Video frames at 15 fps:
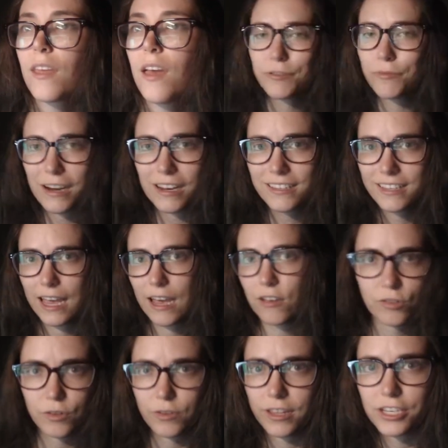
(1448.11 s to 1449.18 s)
She runs the
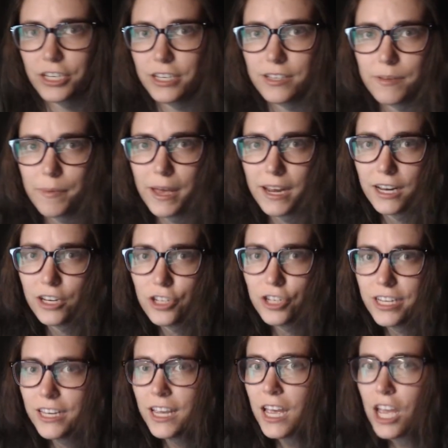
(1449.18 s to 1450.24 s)
household that she's a pet in.
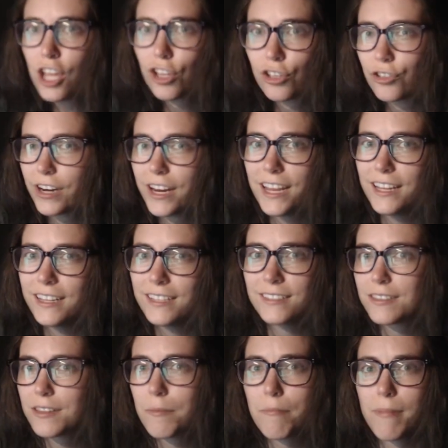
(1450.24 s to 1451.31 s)
She
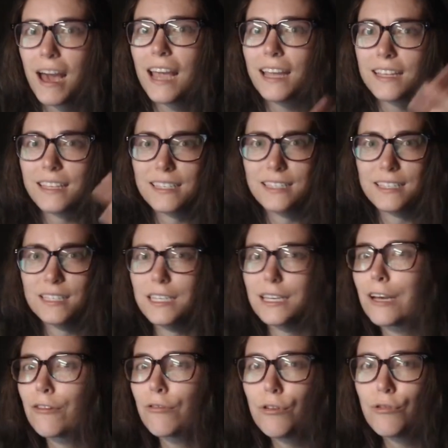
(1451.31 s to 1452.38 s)
trains the mice
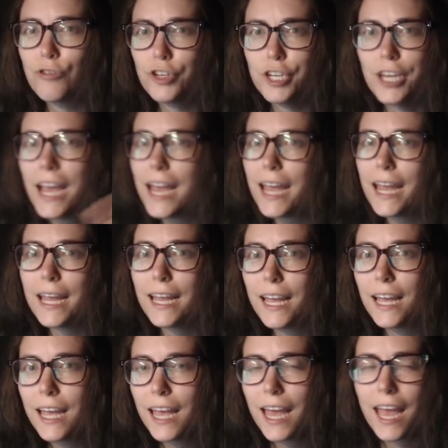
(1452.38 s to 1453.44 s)
to
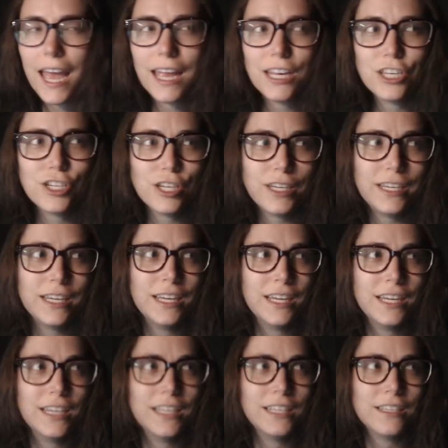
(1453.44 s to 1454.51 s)
crochet, and she